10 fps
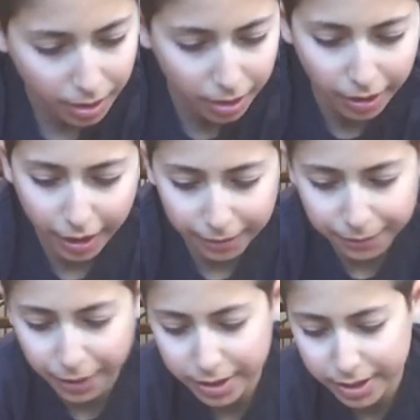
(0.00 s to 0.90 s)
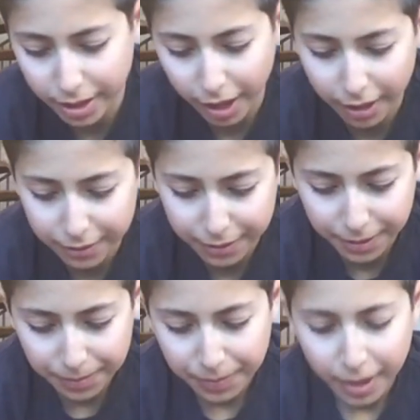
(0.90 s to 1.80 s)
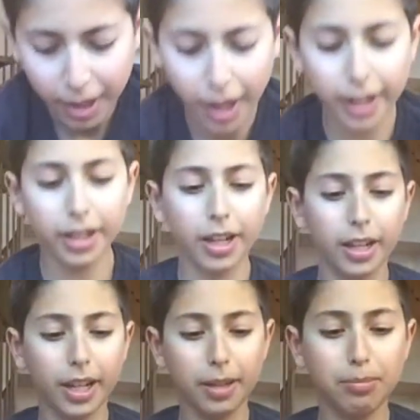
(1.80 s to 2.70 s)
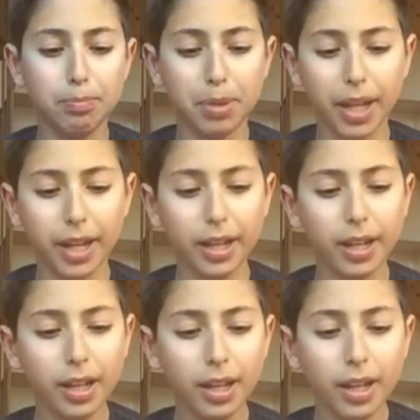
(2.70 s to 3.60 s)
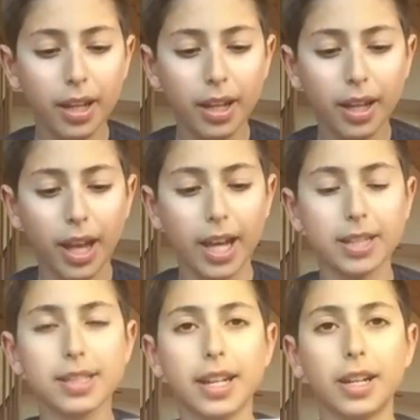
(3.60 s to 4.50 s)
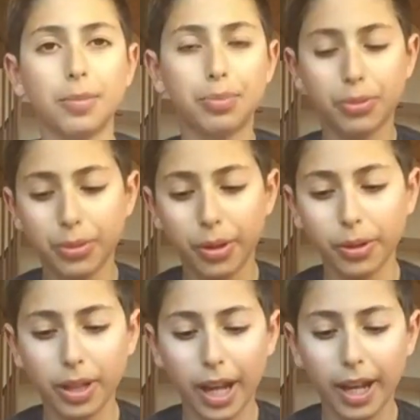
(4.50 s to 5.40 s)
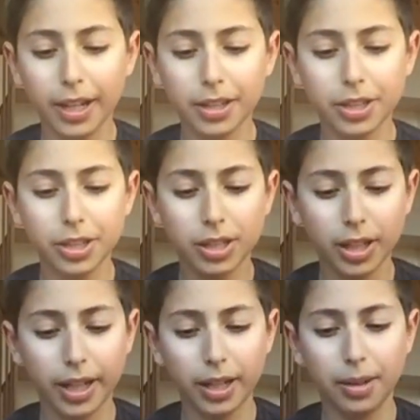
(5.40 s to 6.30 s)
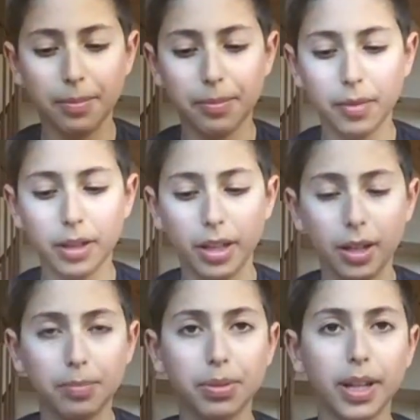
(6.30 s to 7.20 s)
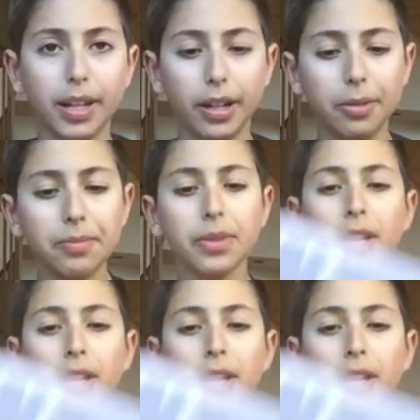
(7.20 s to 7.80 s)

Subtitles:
All right, first off, I got a big XL Pro Latch in the Plano